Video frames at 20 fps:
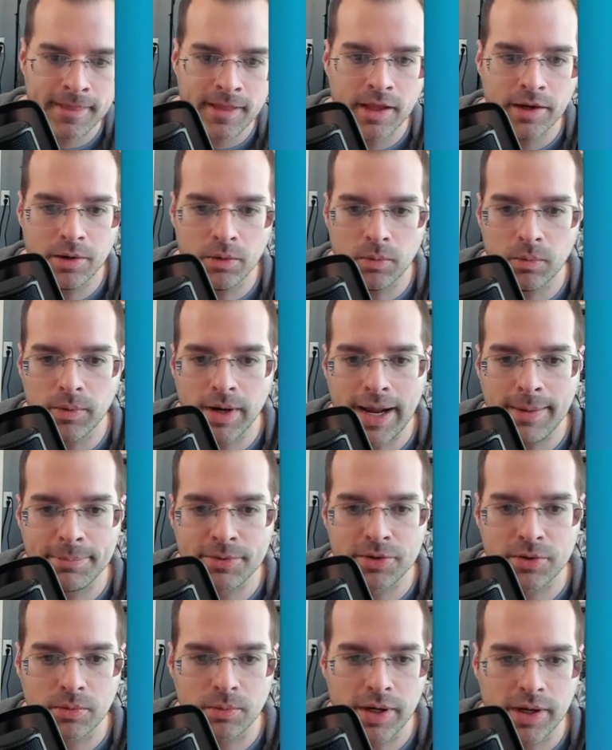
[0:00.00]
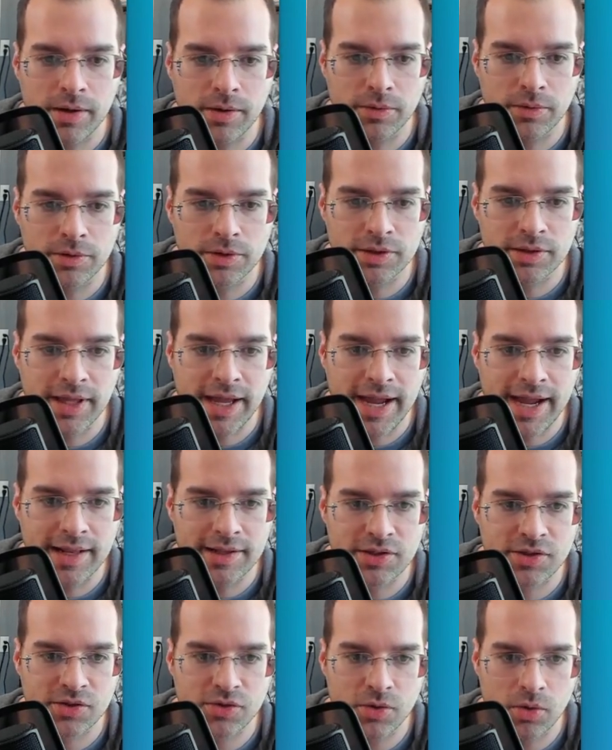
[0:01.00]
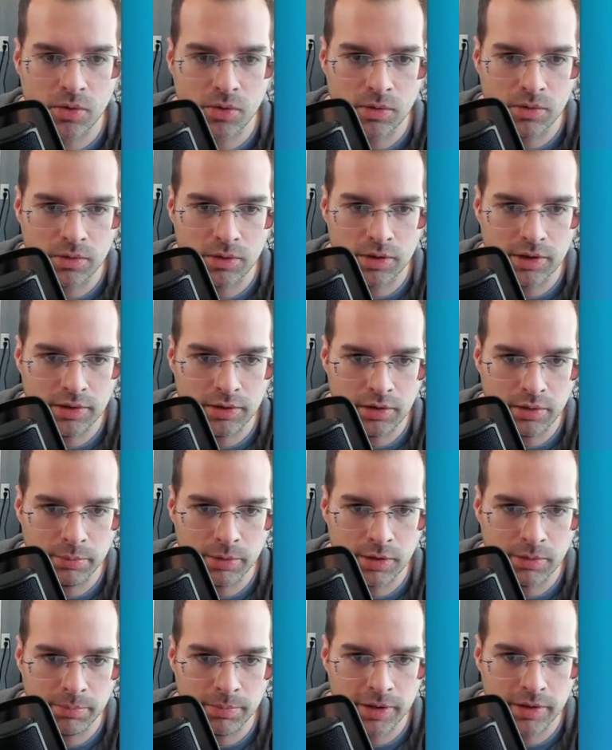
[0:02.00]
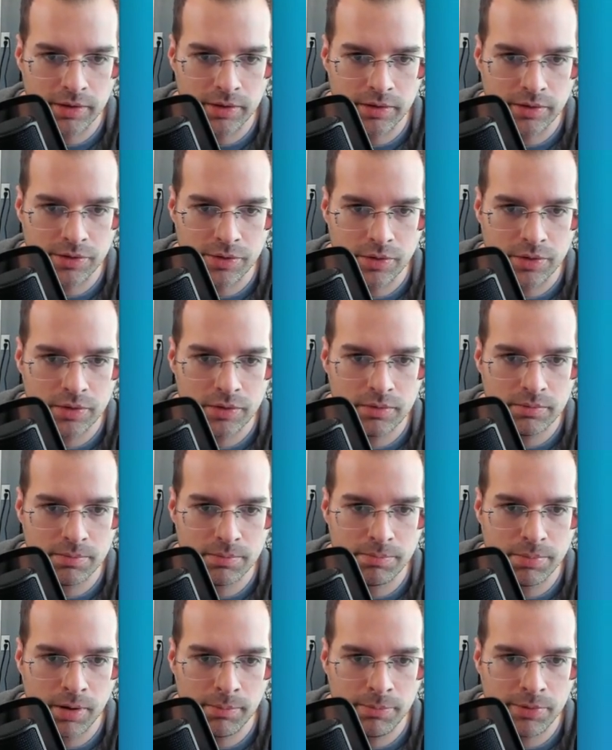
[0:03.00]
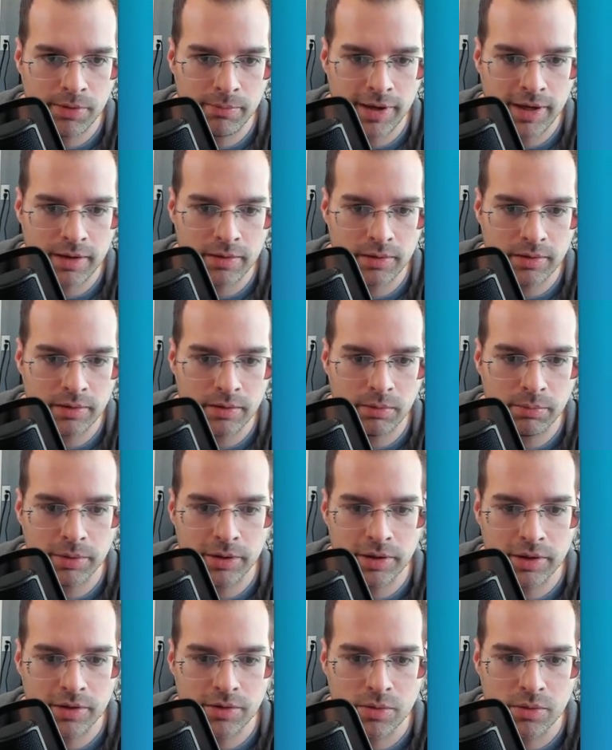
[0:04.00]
and it wraps around that circle a little bit better. You could bump them out a little bit.